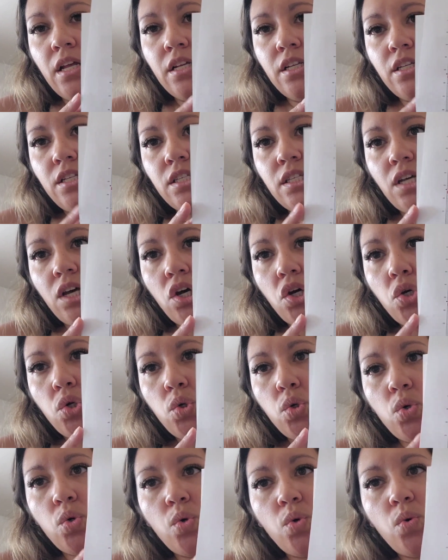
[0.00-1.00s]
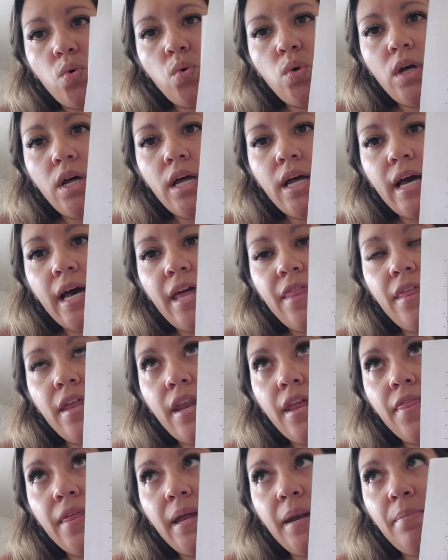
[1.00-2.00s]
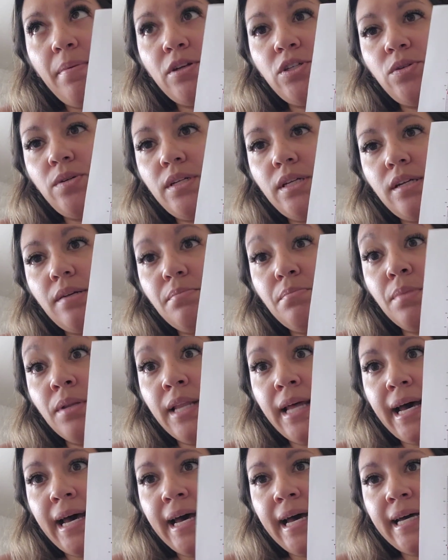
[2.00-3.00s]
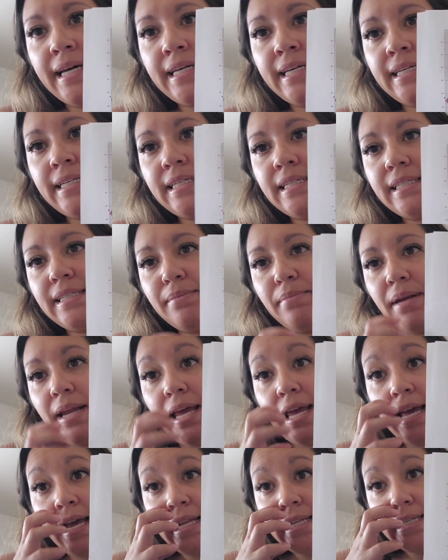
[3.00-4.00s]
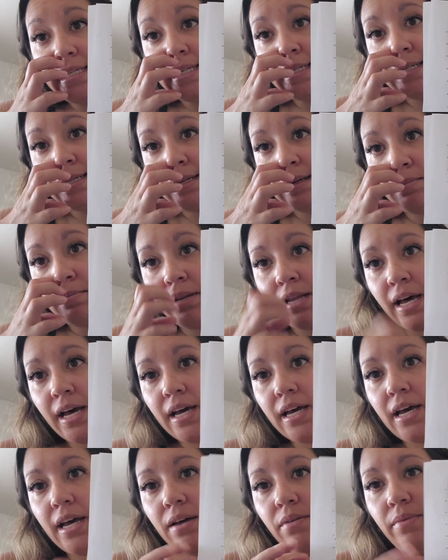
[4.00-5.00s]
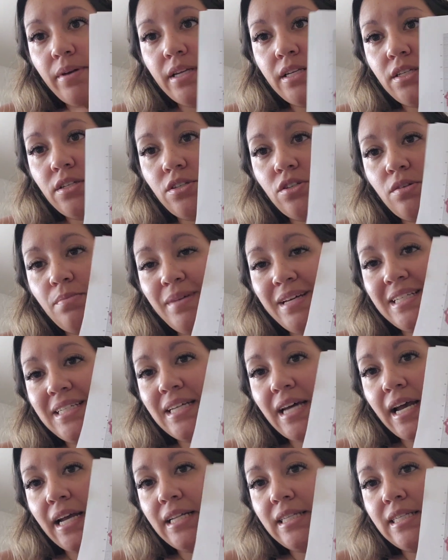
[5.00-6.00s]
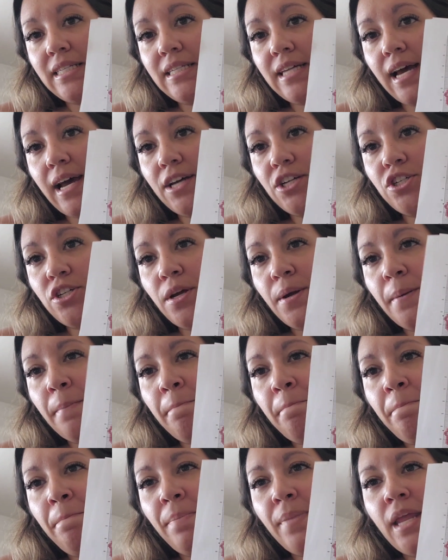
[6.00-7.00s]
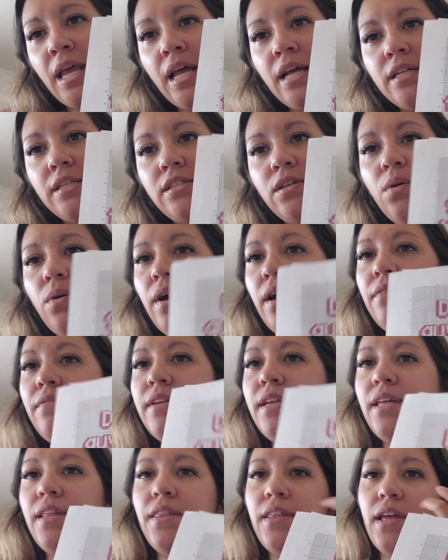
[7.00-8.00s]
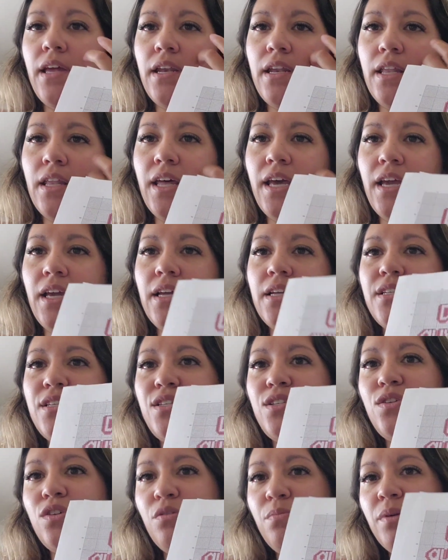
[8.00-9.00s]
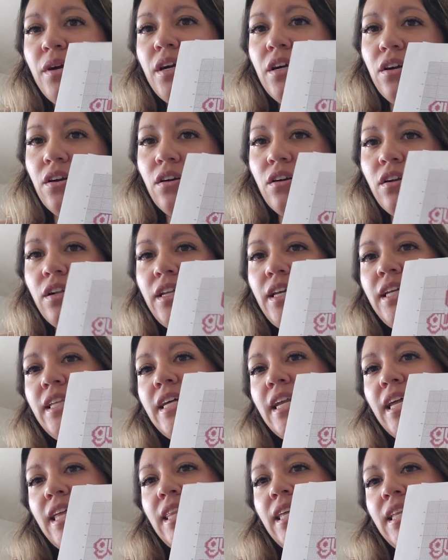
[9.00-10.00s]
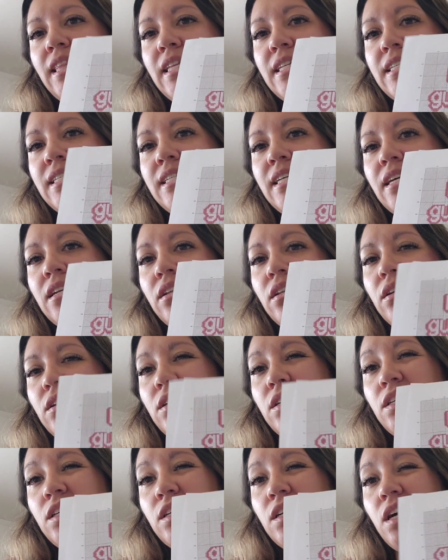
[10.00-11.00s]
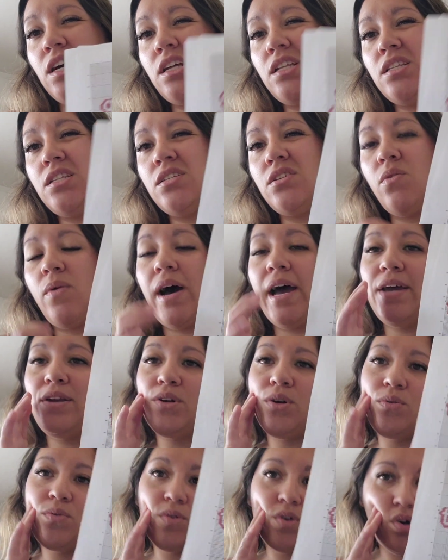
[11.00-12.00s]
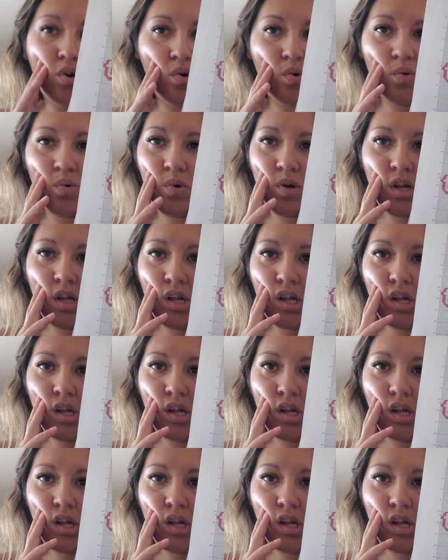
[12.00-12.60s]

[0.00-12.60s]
So, and then I thought about doing it on black, but I hate stitching on black. I went through my dyed stash. Don't have anything like super girly that I think this is gonna look good on, so I don't know.